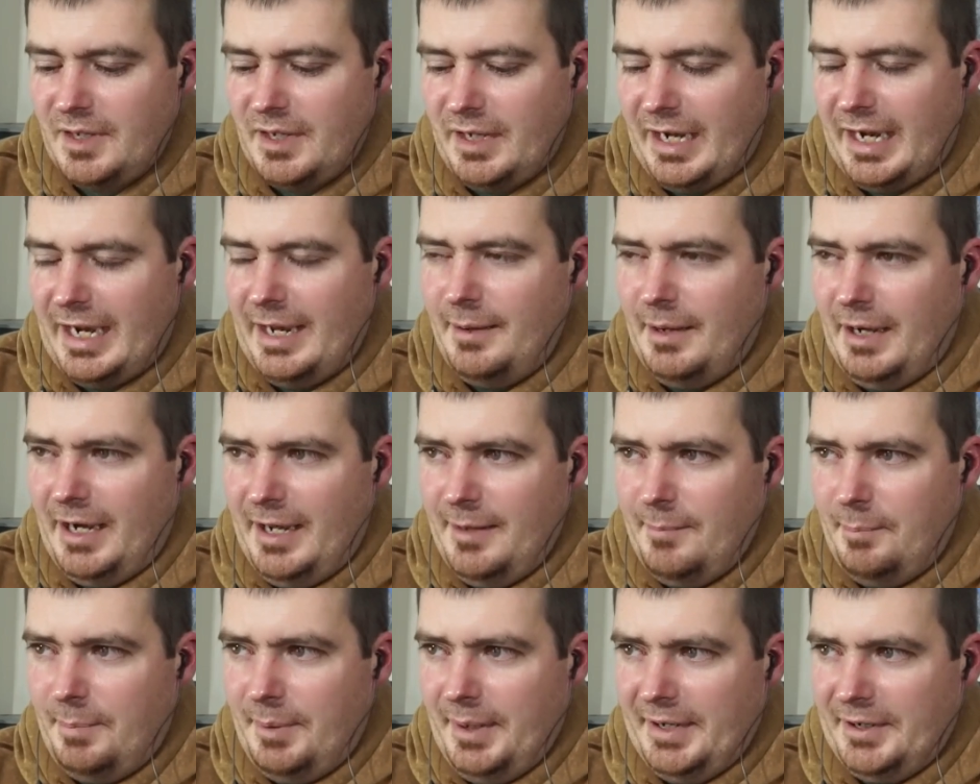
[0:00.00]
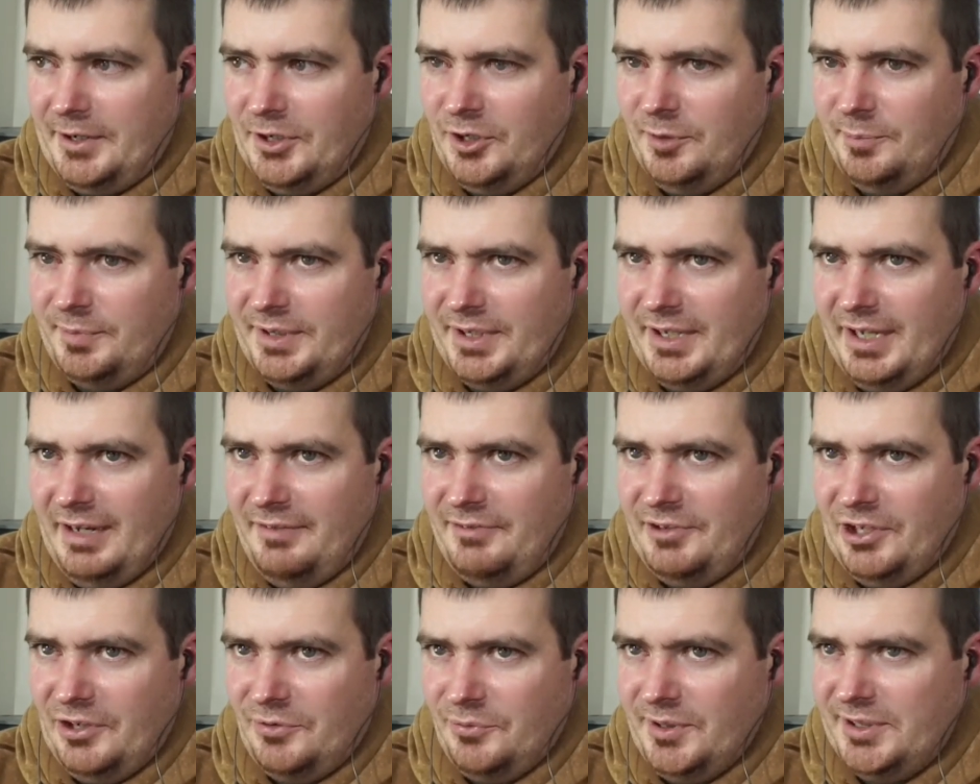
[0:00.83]
I bet it'll be
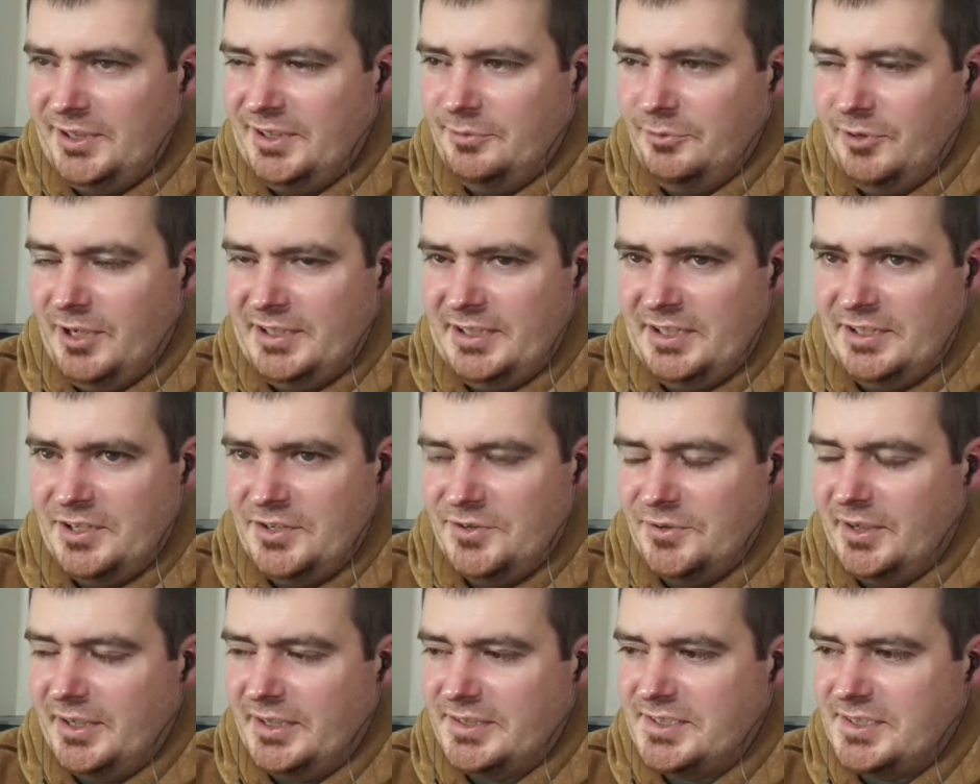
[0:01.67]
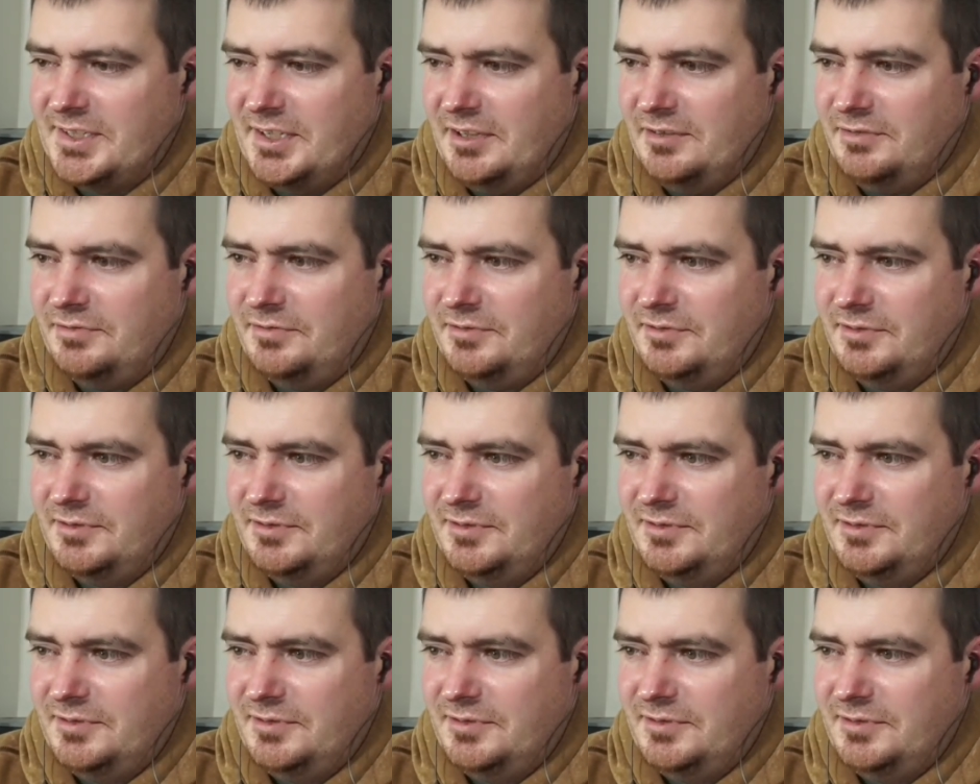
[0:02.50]
heavy on ready to drink stuff.